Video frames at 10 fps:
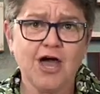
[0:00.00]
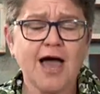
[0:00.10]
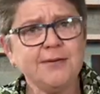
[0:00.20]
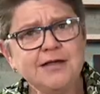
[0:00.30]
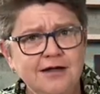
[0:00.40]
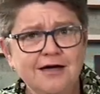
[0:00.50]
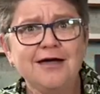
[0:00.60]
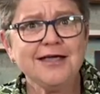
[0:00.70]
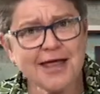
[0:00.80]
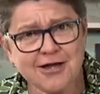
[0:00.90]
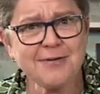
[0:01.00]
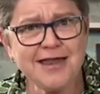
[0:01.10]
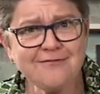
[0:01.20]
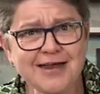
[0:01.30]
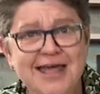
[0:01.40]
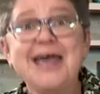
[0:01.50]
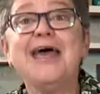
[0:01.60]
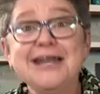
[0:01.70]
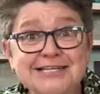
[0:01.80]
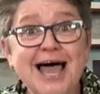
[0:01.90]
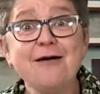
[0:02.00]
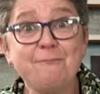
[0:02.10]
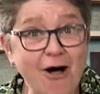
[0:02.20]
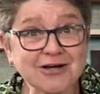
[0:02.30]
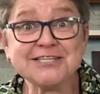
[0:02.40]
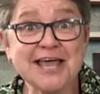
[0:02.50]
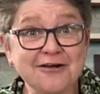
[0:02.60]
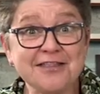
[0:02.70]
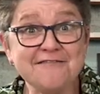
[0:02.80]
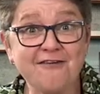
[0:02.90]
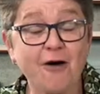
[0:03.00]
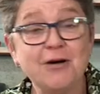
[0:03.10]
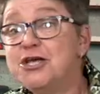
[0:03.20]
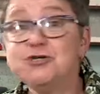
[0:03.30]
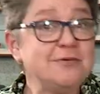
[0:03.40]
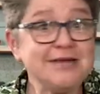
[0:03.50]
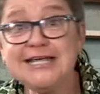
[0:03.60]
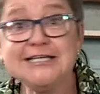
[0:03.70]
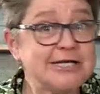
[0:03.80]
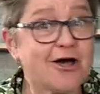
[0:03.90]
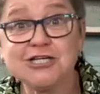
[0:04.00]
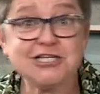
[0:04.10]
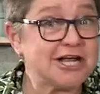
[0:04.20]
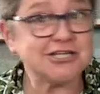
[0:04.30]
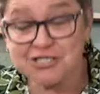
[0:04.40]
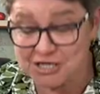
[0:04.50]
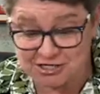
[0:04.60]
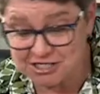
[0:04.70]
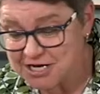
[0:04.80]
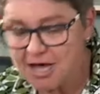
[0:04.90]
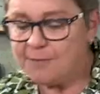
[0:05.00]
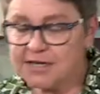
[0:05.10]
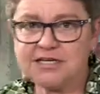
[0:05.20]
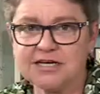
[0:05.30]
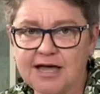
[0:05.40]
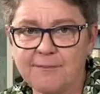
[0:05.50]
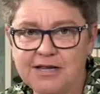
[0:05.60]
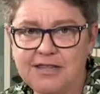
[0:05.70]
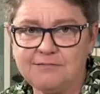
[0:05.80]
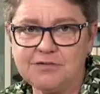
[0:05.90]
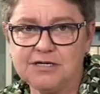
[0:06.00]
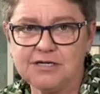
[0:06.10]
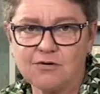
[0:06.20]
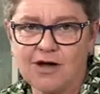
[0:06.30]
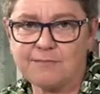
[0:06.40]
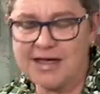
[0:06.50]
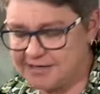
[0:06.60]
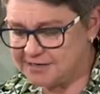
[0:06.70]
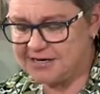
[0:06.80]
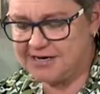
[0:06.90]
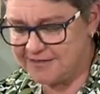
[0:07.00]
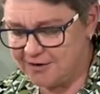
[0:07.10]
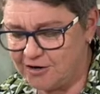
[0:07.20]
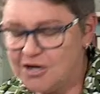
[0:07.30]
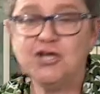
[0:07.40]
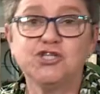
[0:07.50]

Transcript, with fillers: I mean, can you believe it? An entire box they had on their farm. So we've been eating naartjies, naartjies, naartjies, but a couple of them didn't quite make it, and here they are.